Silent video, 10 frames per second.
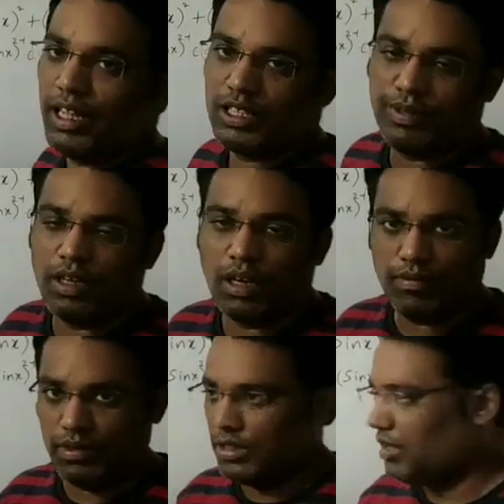video I
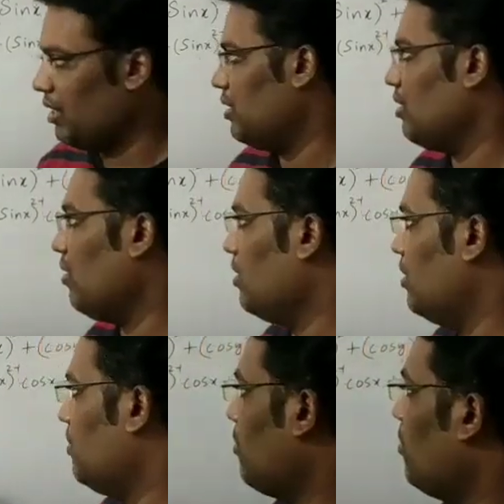discussed all these
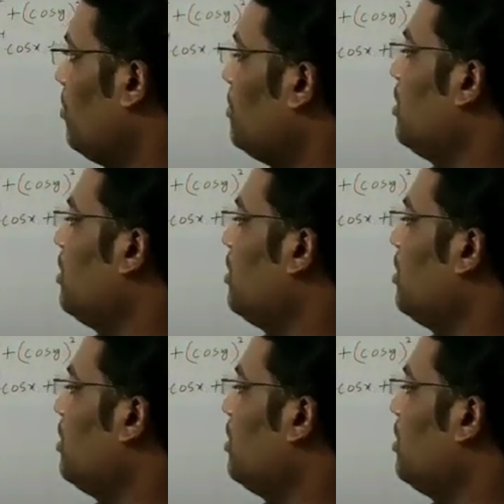problems.